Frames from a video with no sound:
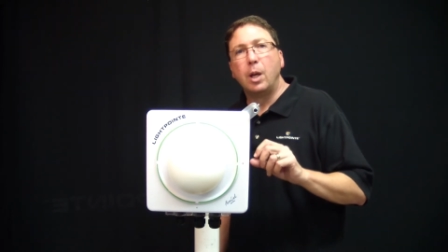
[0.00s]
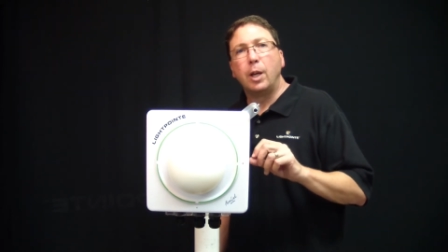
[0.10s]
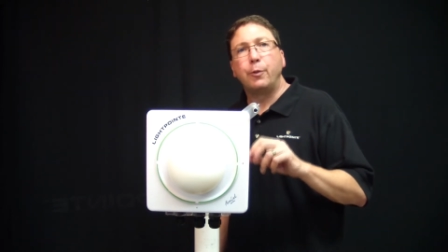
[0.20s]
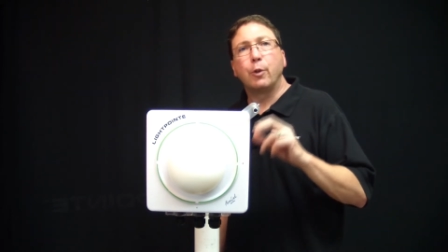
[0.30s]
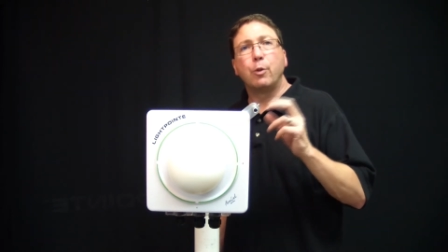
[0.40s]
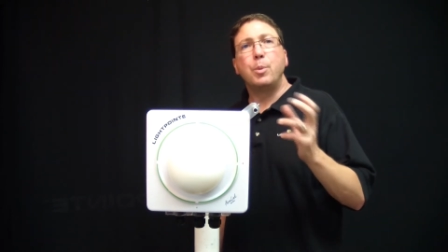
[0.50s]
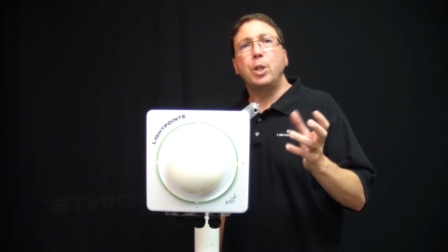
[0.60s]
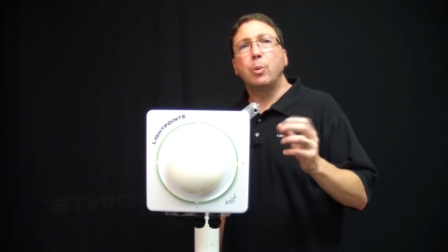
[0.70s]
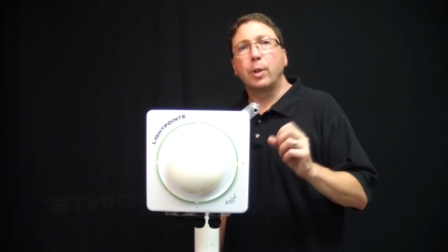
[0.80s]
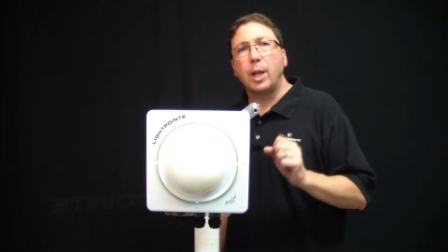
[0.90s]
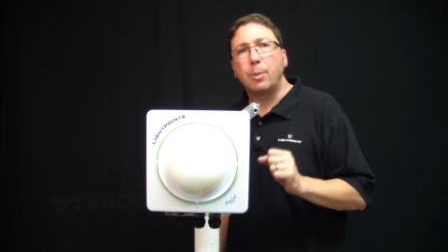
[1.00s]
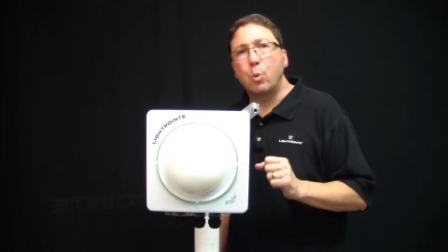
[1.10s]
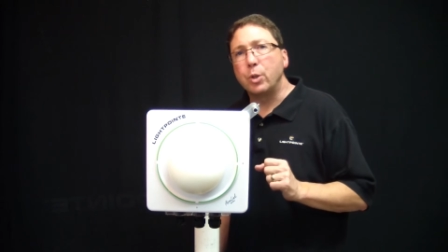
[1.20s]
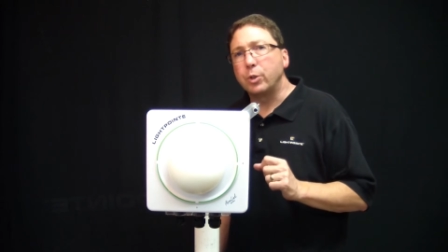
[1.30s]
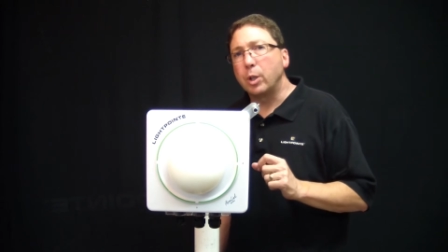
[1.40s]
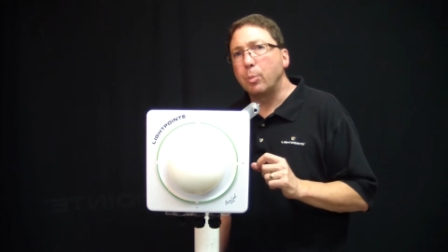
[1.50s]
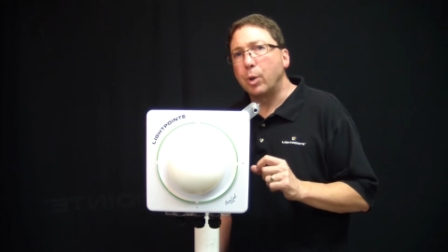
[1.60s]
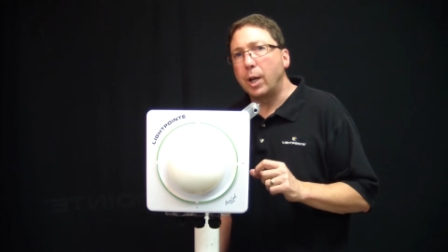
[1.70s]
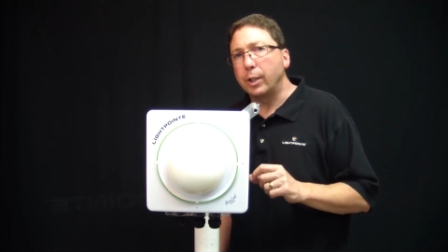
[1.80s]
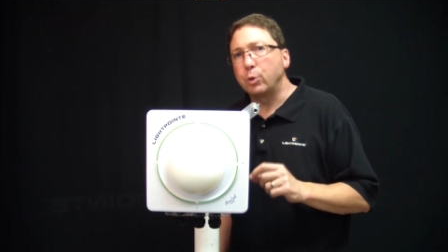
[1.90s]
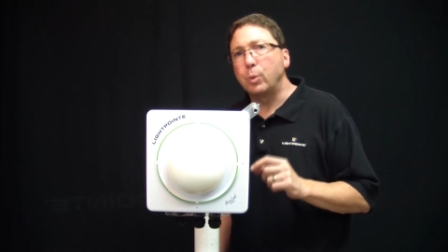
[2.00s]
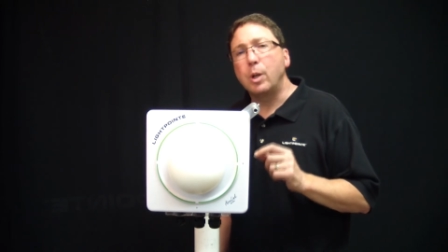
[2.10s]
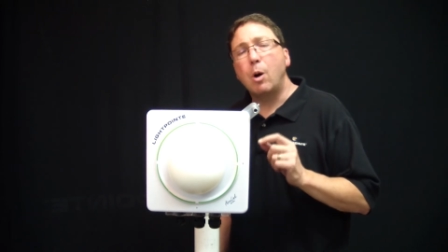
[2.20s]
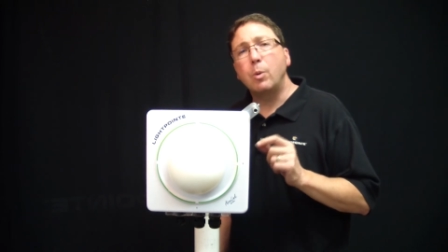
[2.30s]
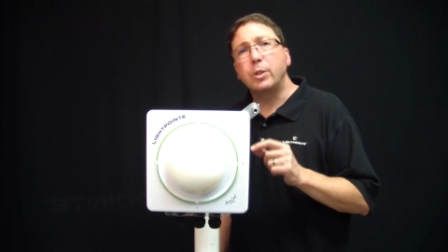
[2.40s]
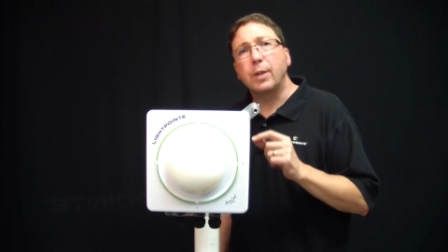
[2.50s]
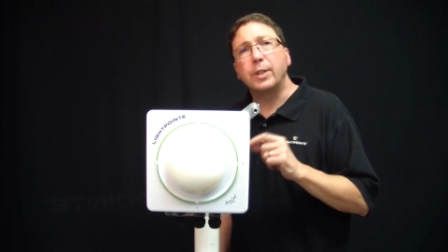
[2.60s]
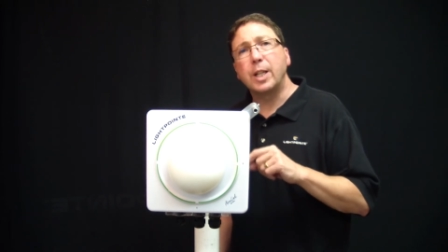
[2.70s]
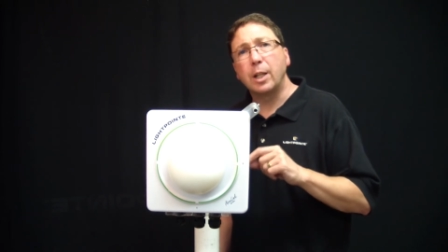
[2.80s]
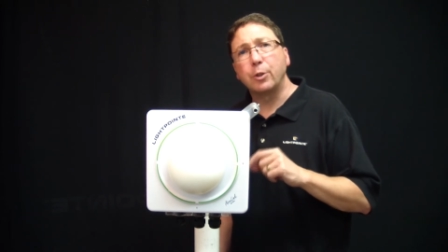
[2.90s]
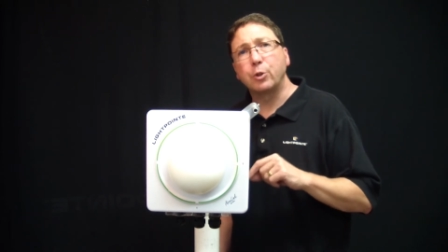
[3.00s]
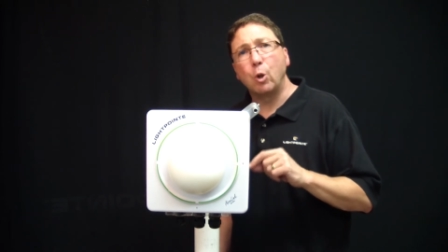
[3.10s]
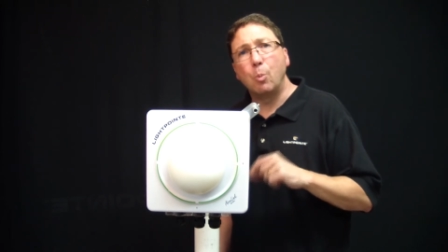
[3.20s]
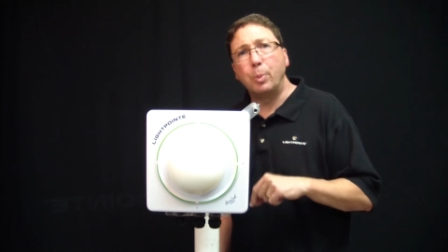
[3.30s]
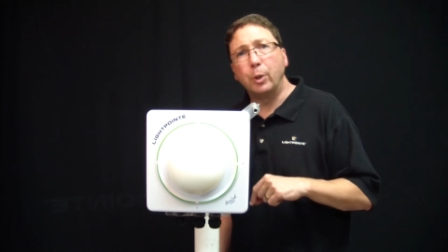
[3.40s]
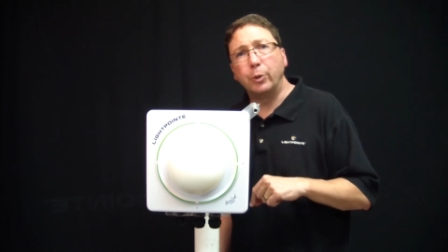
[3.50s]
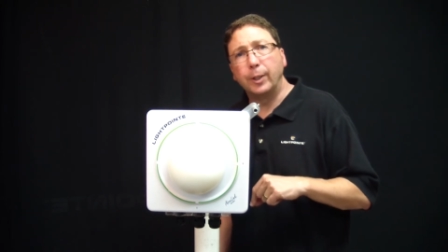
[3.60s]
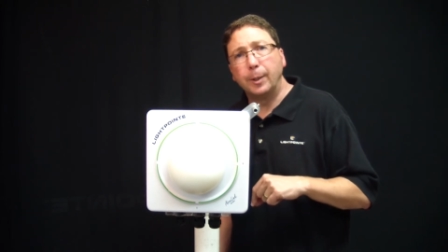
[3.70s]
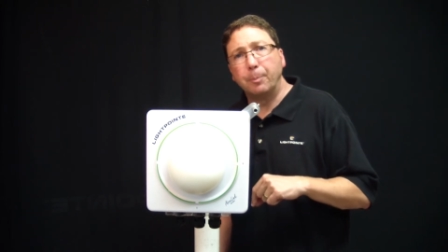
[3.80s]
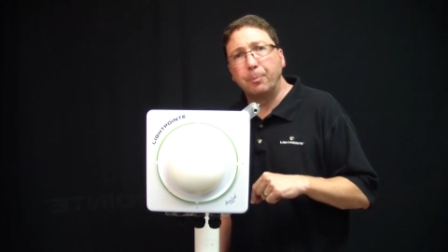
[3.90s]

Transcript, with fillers: If you're familiar with LightPointe's other products, we always have a telescope built in.